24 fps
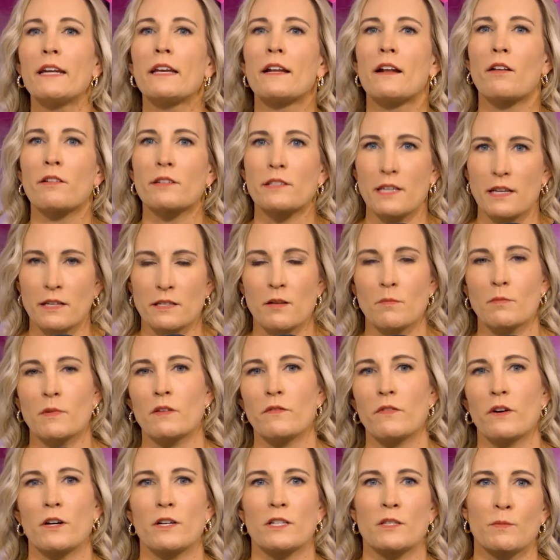And I'll say something
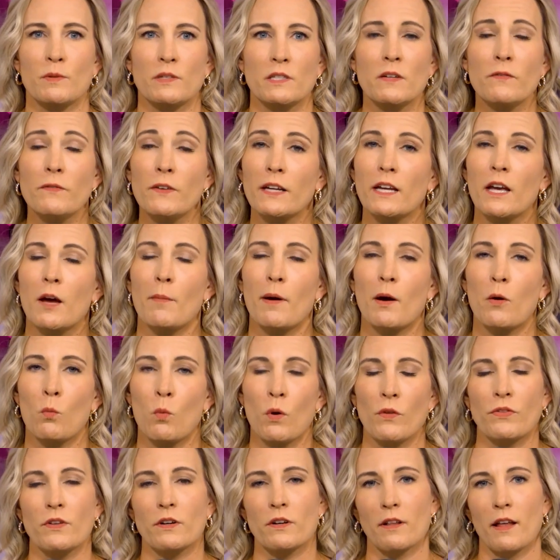very specific about
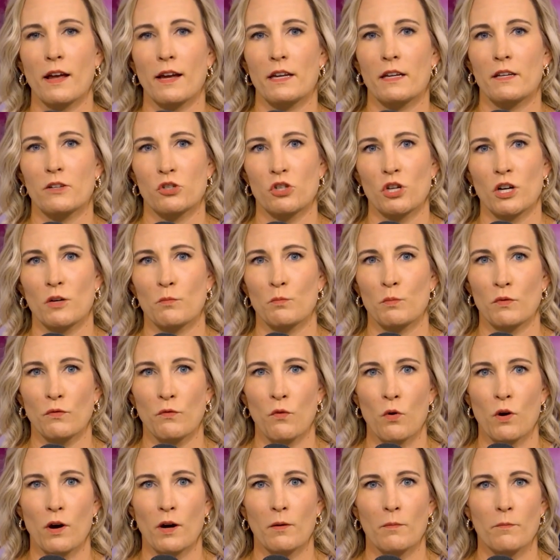what the client has shared
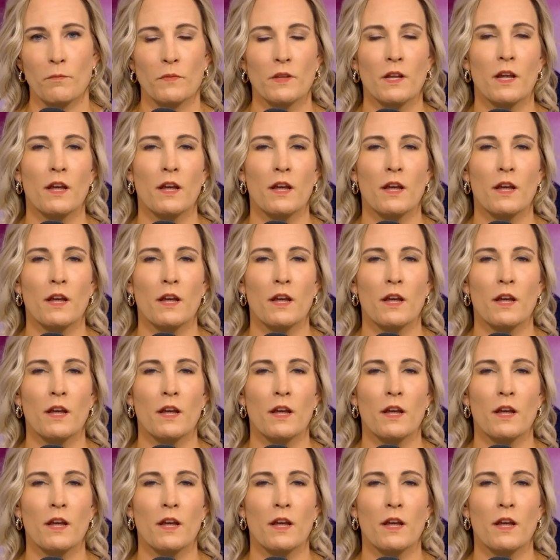before.